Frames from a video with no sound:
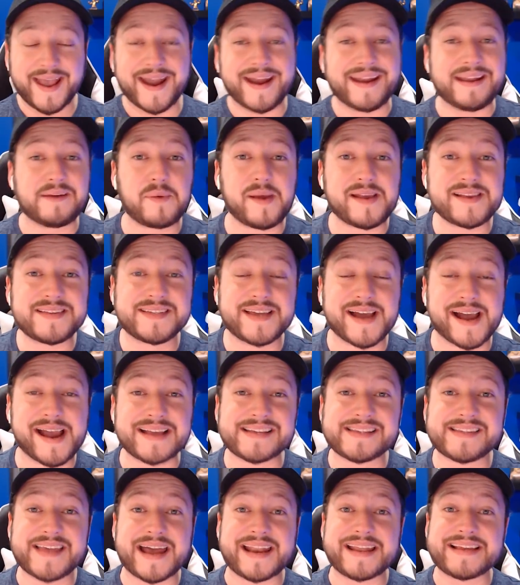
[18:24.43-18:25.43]
Anyways,
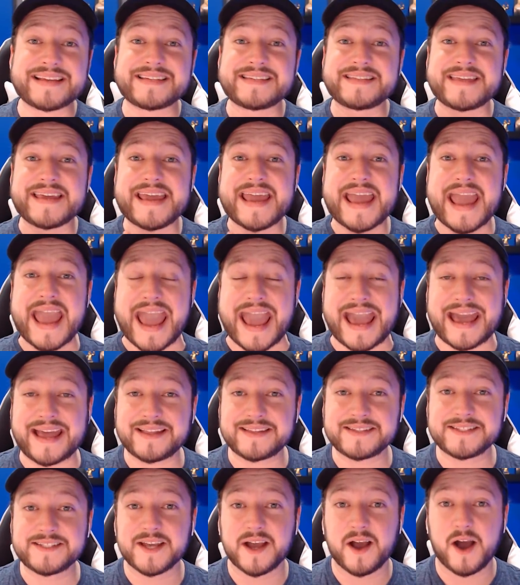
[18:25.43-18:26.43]
guys, that is the
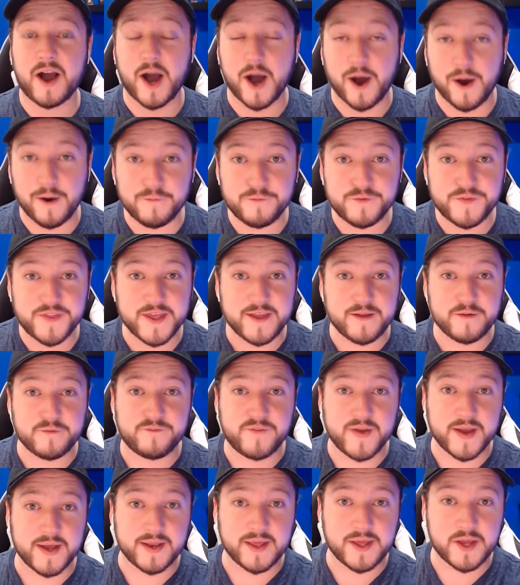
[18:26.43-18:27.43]
end of the
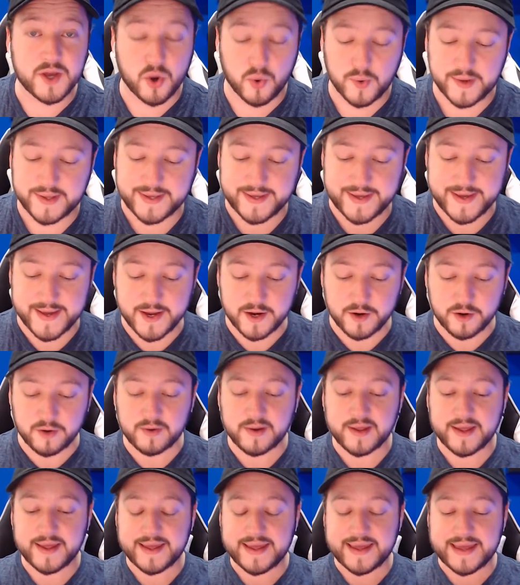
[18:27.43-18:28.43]
video.
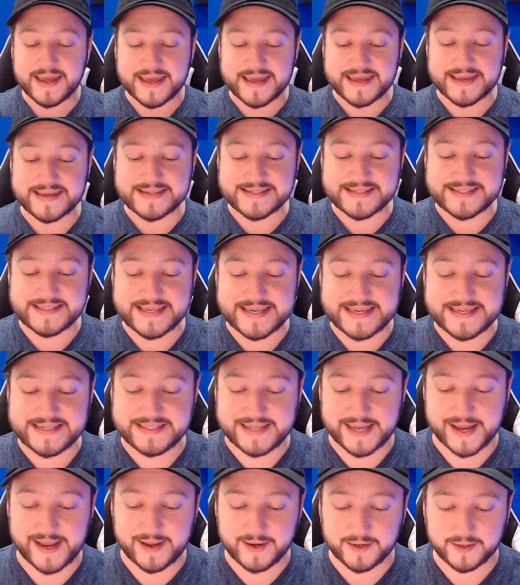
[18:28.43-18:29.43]
Here is the
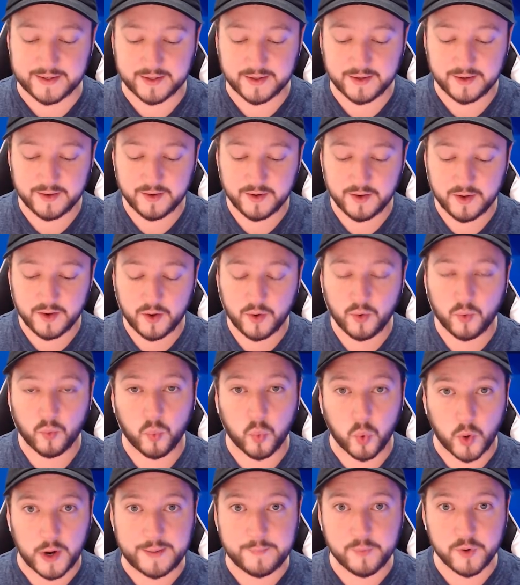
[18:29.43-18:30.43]
deck.
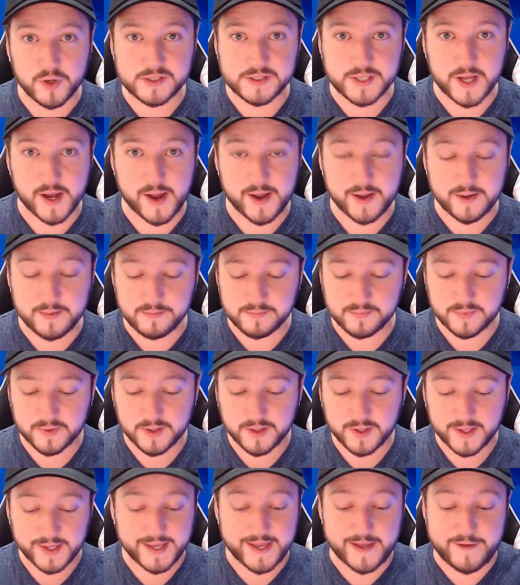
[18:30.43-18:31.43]
One more time,
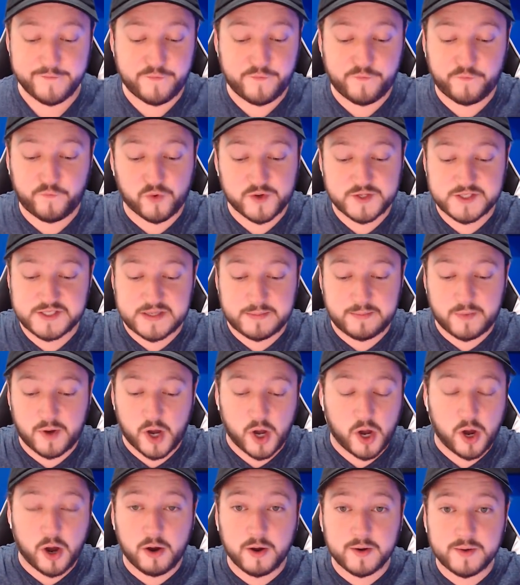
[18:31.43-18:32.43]
if for some
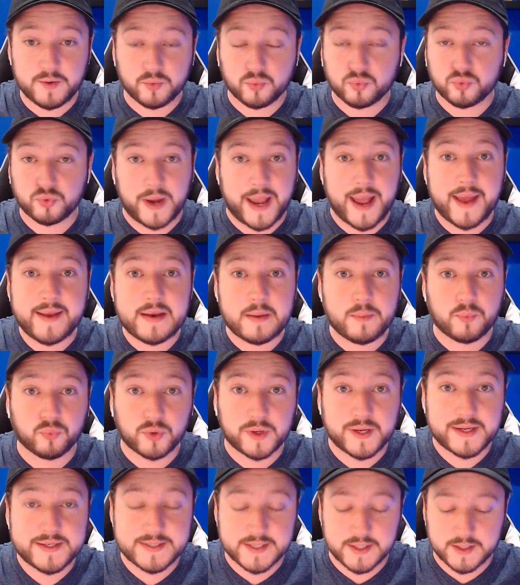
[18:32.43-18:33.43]
odd random
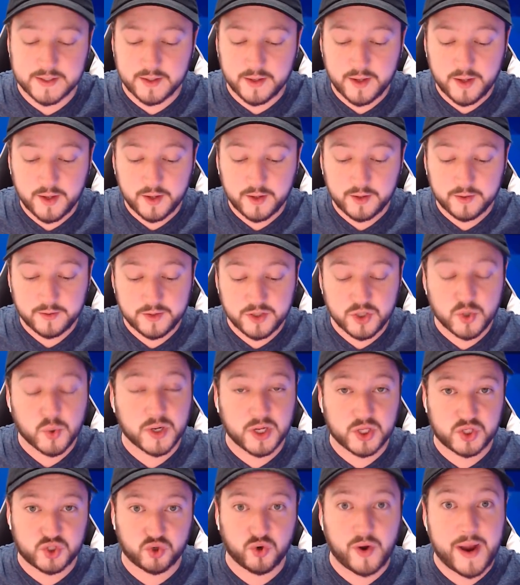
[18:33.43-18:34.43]
reason you
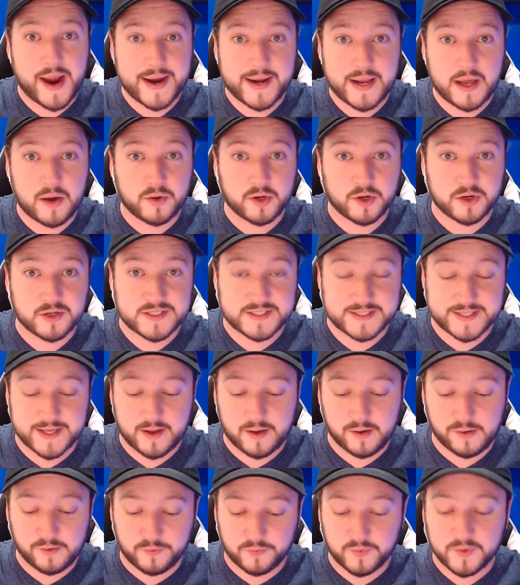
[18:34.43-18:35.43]
want to try it out
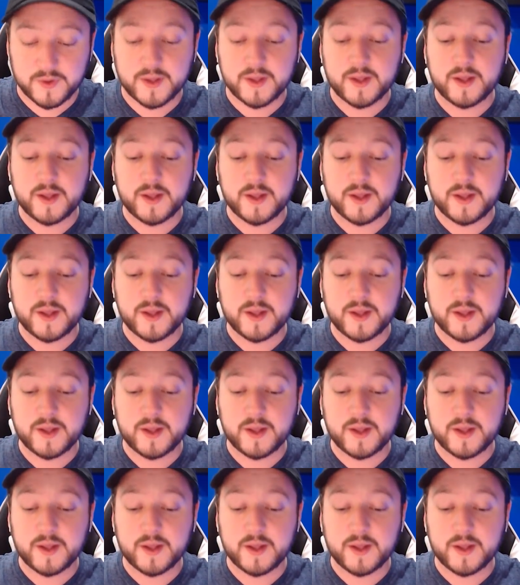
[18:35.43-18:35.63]
yourself.